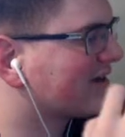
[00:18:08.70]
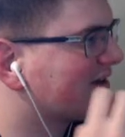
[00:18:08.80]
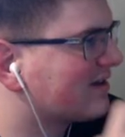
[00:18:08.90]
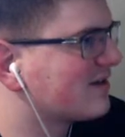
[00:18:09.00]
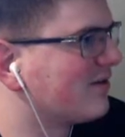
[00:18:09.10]

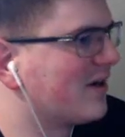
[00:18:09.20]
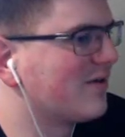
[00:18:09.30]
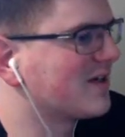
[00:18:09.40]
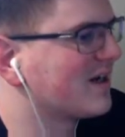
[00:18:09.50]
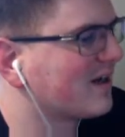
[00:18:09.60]
so
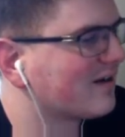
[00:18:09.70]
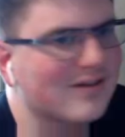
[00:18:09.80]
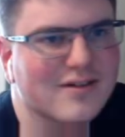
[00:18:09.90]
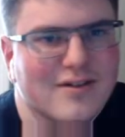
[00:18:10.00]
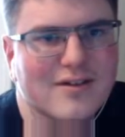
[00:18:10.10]
irritating,
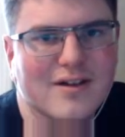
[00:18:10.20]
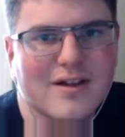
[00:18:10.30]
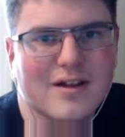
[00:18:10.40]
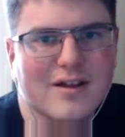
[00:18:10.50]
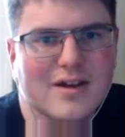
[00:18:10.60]

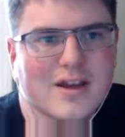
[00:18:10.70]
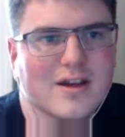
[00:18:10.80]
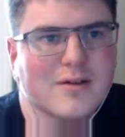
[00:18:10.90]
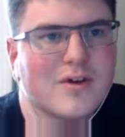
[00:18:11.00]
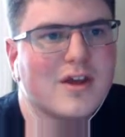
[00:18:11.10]
and I hate
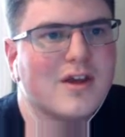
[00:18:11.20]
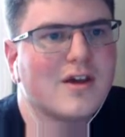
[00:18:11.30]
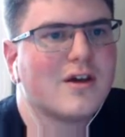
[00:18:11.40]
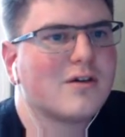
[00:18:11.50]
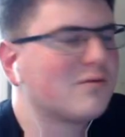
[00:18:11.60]
him.
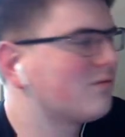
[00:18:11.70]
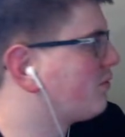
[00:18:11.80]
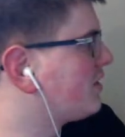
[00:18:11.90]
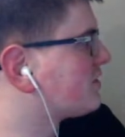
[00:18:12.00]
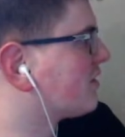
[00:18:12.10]

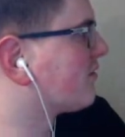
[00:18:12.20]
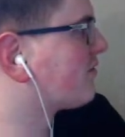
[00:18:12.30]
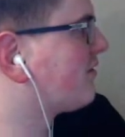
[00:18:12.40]
Please nerf,